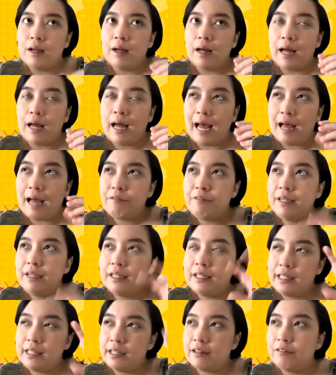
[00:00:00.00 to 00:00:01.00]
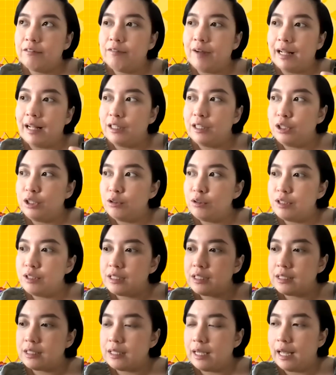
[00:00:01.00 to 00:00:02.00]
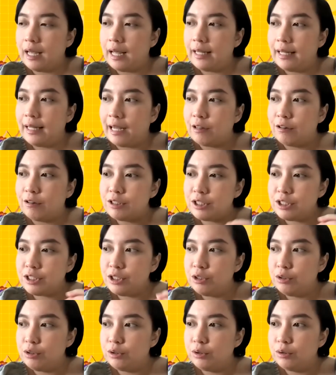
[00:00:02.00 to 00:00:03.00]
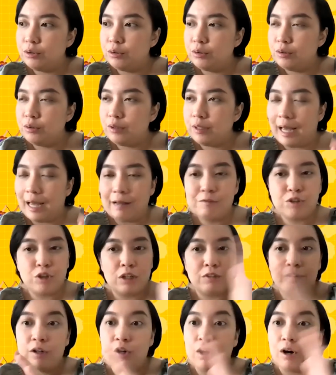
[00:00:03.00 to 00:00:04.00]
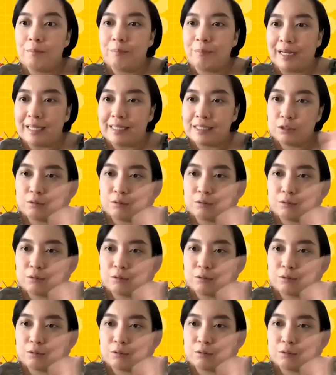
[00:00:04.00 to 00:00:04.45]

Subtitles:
having clear values allows you to have sort of a compass.